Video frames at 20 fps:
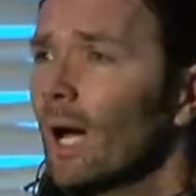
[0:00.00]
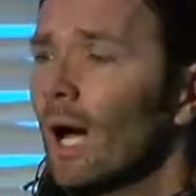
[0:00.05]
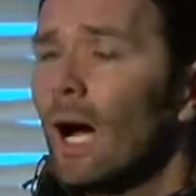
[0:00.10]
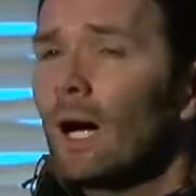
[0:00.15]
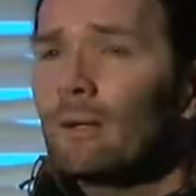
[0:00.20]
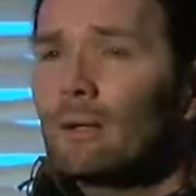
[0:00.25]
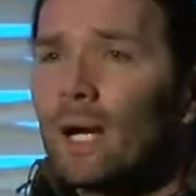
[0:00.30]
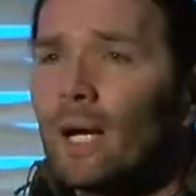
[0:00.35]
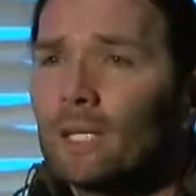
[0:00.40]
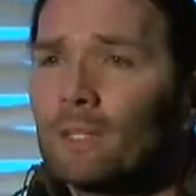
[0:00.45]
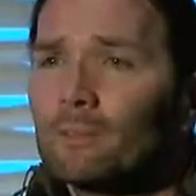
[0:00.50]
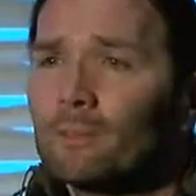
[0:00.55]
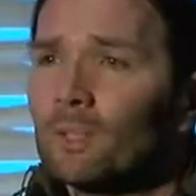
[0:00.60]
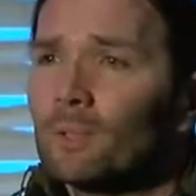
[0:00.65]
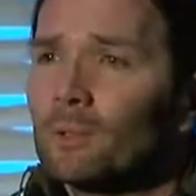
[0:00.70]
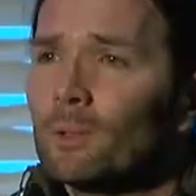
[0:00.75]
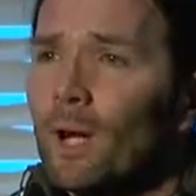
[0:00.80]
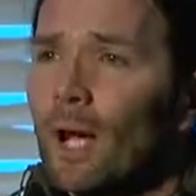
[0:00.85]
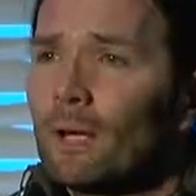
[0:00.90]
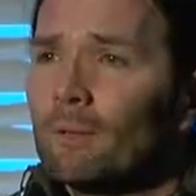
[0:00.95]
A lot of
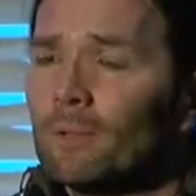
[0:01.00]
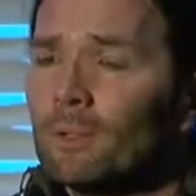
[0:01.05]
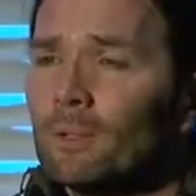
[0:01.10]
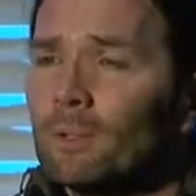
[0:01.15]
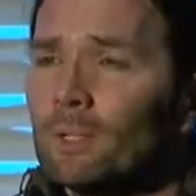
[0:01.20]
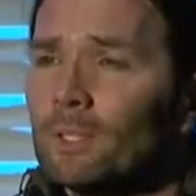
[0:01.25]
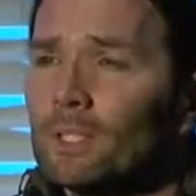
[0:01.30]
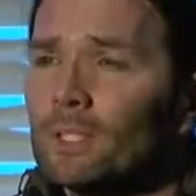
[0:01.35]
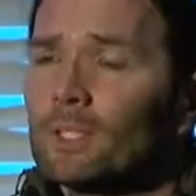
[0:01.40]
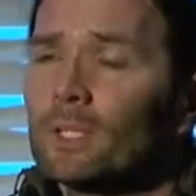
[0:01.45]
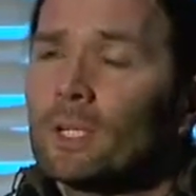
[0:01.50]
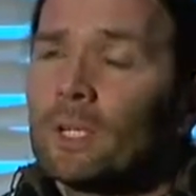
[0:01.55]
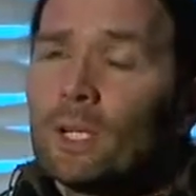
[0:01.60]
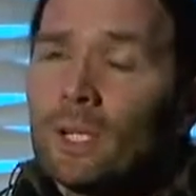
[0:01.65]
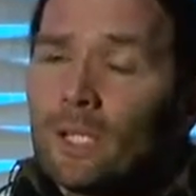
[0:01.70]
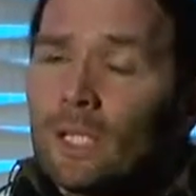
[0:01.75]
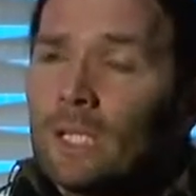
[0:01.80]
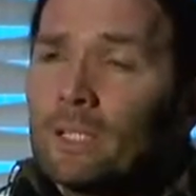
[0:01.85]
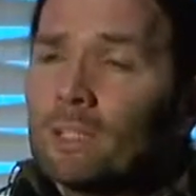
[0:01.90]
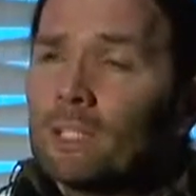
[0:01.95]
you, I've noticed,
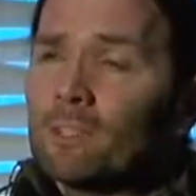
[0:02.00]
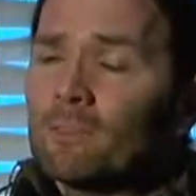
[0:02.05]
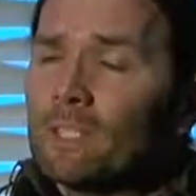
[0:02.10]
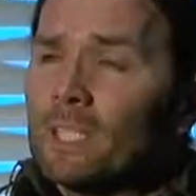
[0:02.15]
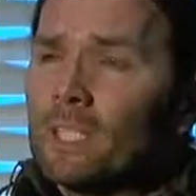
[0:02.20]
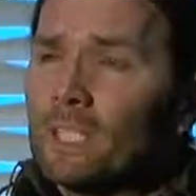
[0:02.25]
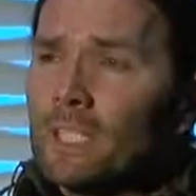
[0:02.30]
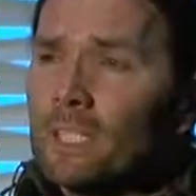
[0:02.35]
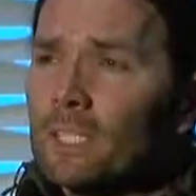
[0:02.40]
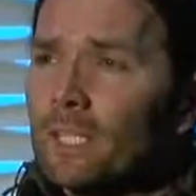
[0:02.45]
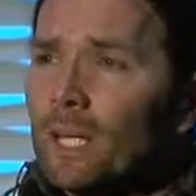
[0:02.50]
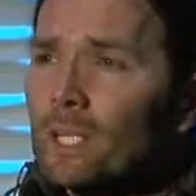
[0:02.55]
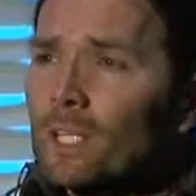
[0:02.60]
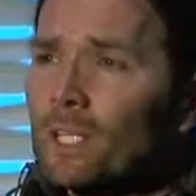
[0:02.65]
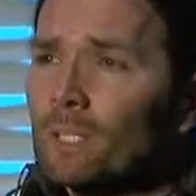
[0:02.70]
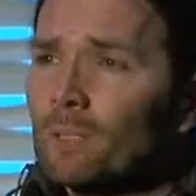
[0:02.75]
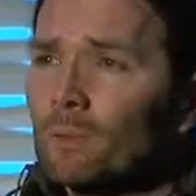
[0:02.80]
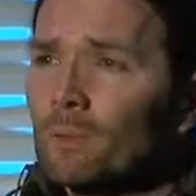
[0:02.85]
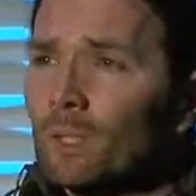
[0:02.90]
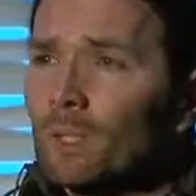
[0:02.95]
just in
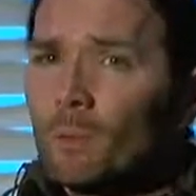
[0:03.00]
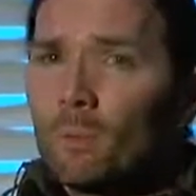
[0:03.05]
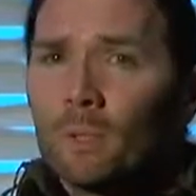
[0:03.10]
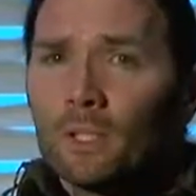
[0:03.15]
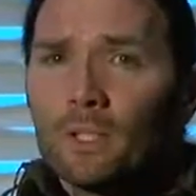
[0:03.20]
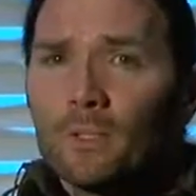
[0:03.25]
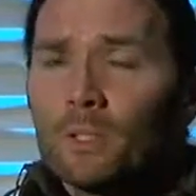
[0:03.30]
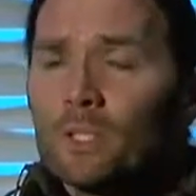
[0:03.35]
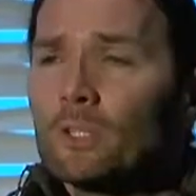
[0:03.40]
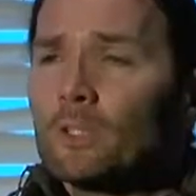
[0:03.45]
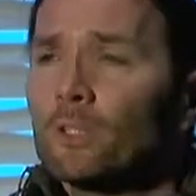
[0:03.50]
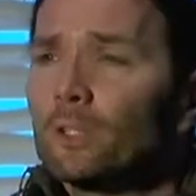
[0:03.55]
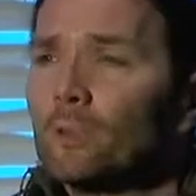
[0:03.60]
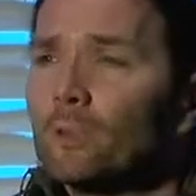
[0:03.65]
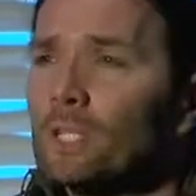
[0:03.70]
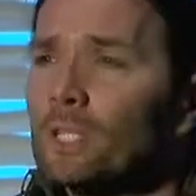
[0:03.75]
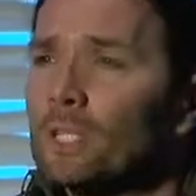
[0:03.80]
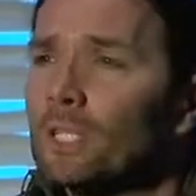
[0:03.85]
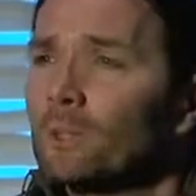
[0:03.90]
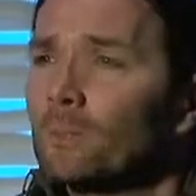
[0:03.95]
discussion, we use
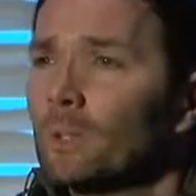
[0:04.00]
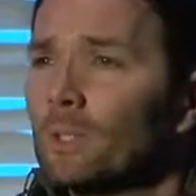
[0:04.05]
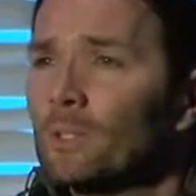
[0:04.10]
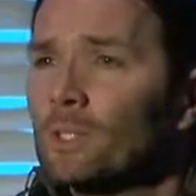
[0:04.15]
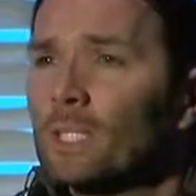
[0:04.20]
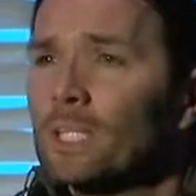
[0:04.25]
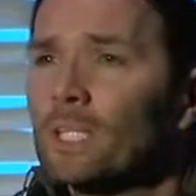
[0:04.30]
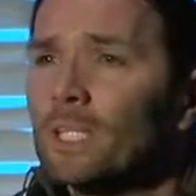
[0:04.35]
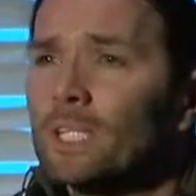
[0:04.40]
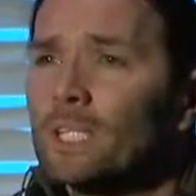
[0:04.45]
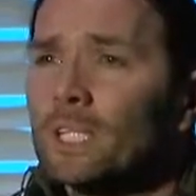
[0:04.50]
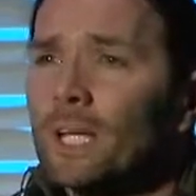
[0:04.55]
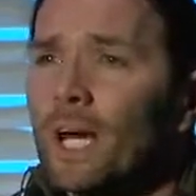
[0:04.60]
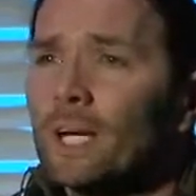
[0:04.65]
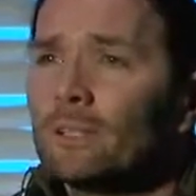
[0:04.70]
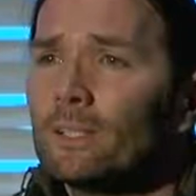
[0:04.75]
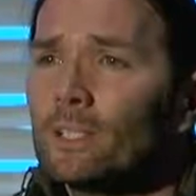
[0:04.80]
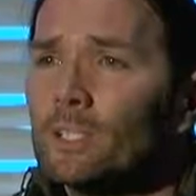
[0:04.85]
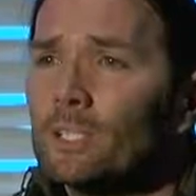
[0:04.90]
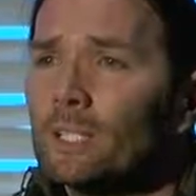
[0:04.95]
intuition, we use
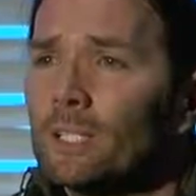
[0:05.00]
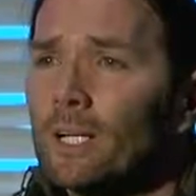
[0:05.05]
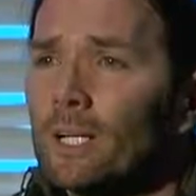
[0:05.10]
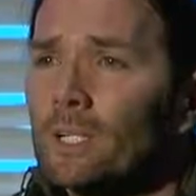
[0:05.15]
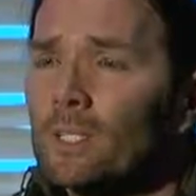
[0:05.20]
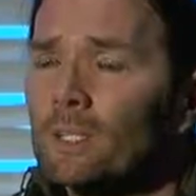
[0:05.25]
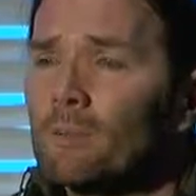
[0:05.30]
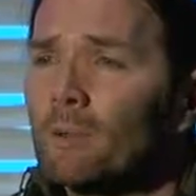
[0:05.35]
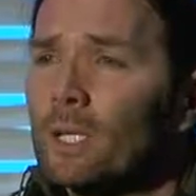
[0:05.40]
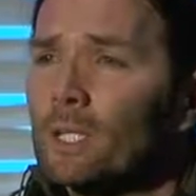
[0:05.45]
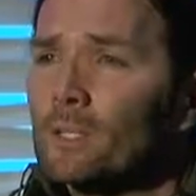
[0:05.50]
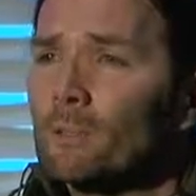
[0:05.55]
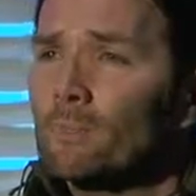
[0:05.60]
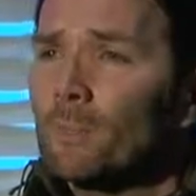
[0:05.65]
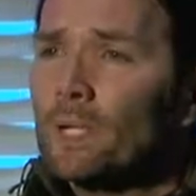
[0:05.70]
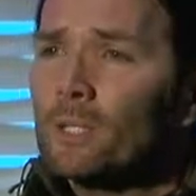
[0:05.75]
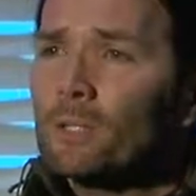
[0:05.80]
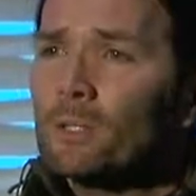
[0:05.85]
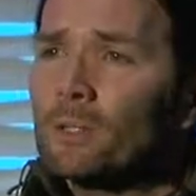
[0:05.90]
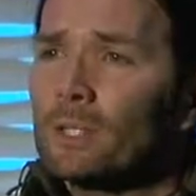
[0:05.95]
kinesiology as a
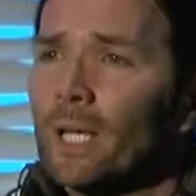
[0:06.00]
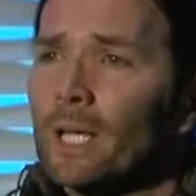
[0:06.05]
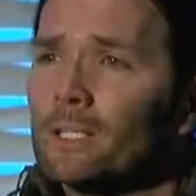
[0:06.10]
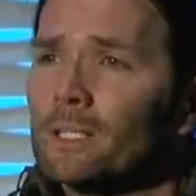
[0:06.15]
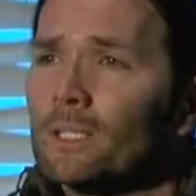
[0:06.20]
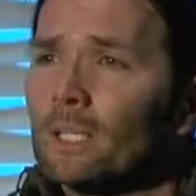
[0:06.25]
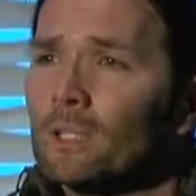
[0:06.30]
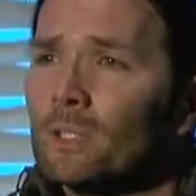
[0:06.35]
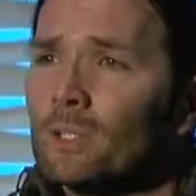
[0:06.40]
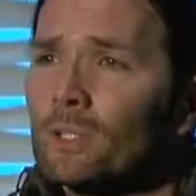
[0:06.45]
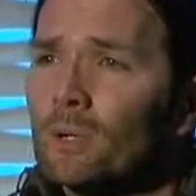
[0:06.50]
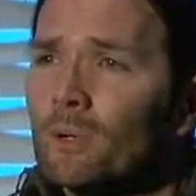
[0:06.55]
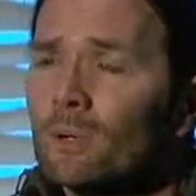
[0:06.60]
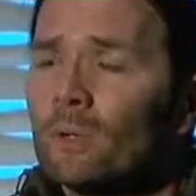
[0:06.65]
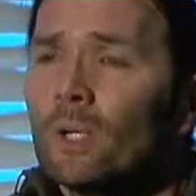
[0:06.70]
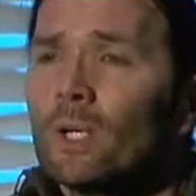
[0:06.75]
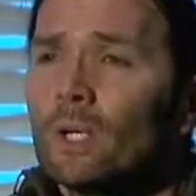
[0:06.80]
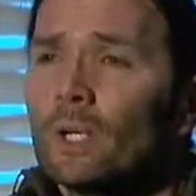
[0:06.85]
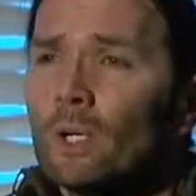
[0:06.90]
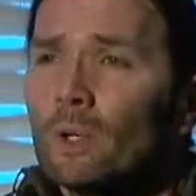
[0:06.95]
muscle testing. So
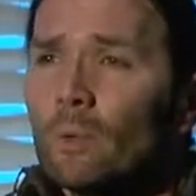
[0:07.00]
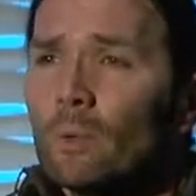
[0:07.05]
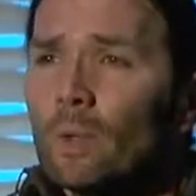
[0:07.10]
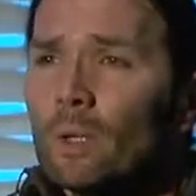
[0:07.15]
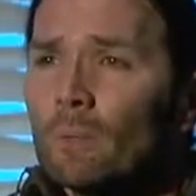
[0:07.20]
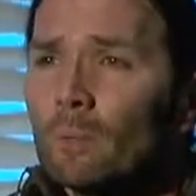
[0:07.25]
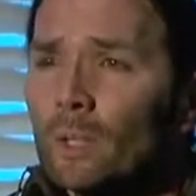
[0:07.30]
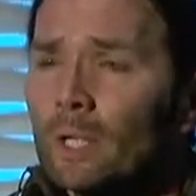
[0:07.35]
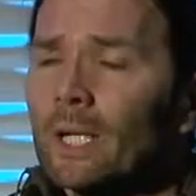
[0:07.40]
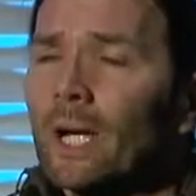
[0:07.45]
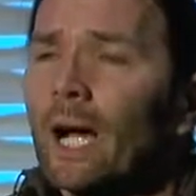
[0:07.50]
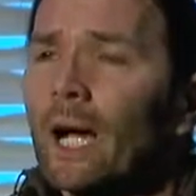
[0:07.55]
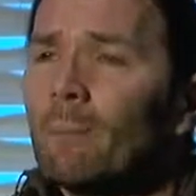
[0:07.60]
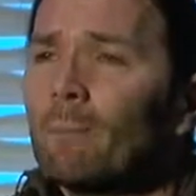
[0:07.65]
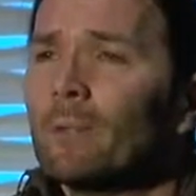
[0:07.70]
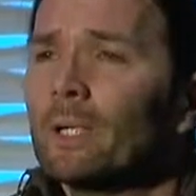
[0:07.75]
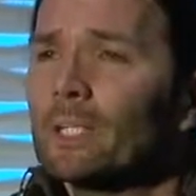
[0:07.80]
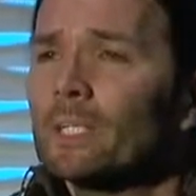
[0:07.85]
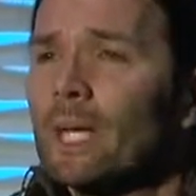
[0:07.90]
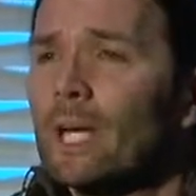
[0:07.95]
we're
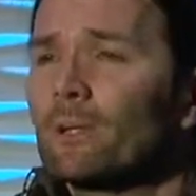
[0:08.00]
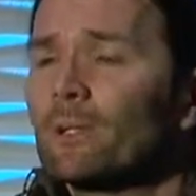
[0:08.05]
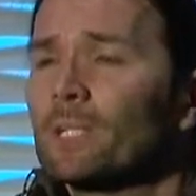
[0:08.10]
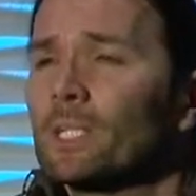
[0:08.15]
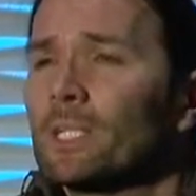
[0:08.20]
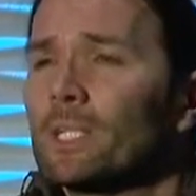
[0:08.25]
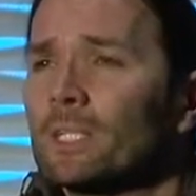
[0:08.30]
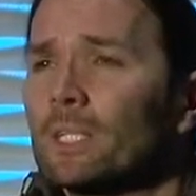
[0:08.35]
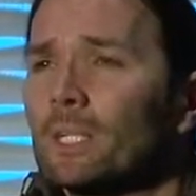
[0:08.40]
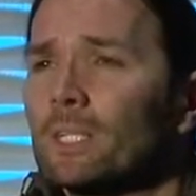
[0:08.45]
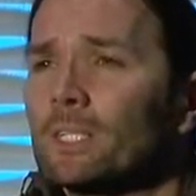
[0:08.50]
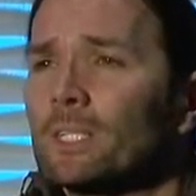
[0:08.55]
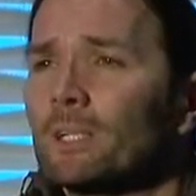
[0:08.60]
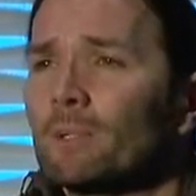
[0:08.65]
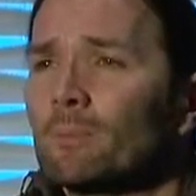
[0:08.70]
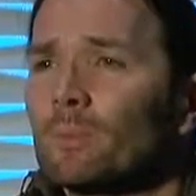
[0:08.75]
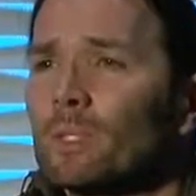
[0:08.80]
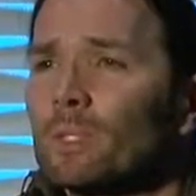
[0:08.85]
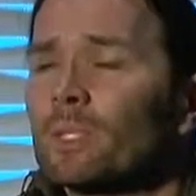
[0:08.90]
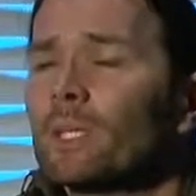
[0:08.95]
complex energy
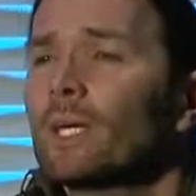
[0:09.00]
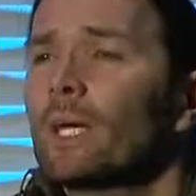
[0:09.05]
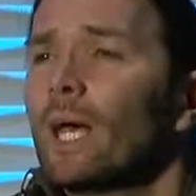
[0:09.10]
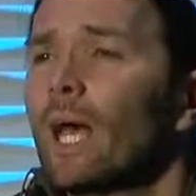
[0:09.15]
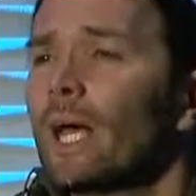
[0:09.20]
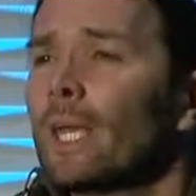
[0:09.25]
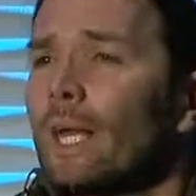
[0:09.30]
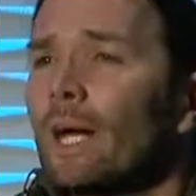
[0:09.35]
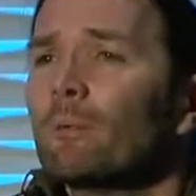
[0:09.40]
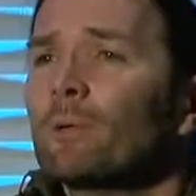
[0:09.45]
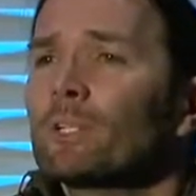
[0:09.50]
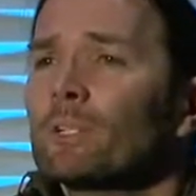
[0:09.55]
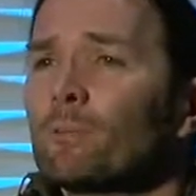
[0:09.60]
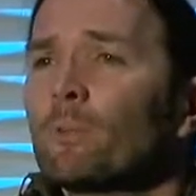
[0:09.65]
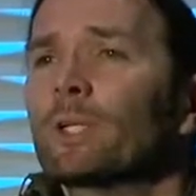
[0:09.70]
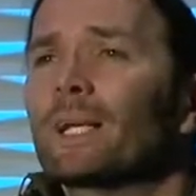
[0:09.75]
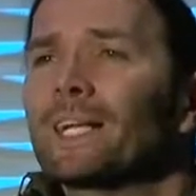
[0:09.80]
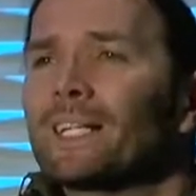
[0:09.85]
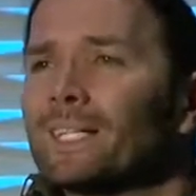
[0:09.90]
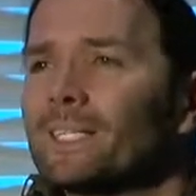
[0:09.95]
systems, and that was
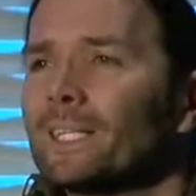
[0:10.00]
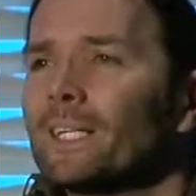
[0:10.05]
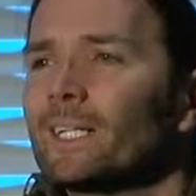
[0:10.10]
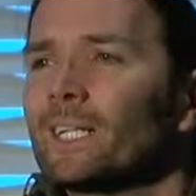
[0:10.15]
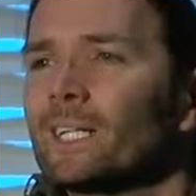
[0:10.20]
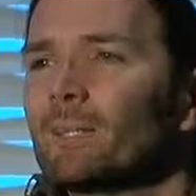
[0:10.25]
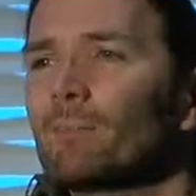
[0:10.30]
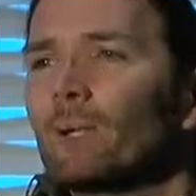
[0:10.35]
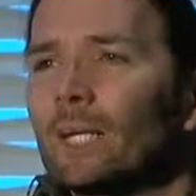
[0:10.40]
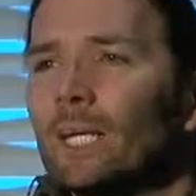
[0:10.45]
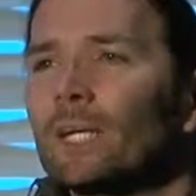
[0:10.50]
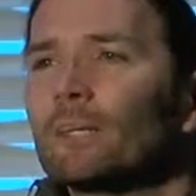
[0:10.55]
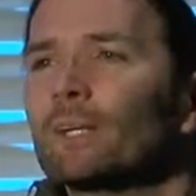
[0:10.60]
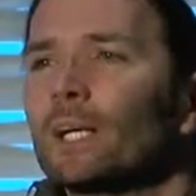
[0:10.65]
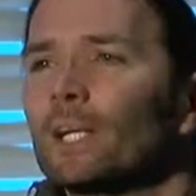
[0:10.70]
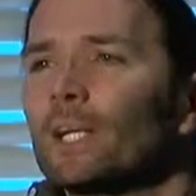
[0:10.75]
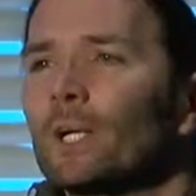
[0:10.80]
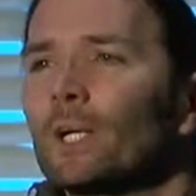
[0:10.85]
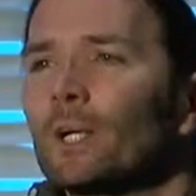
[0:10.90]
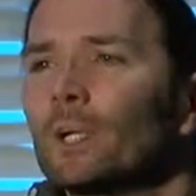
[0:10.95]
what I studied. But here
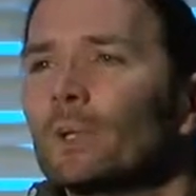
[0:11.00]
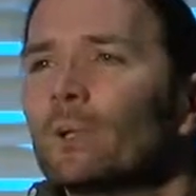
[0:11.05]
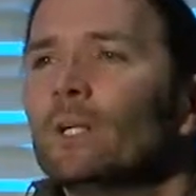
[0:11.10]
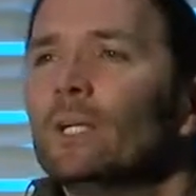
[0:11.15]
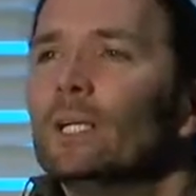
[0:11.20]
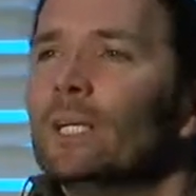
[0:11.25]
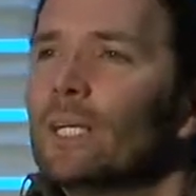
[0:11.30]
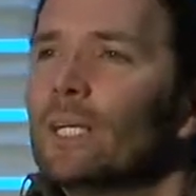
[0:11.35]
I go,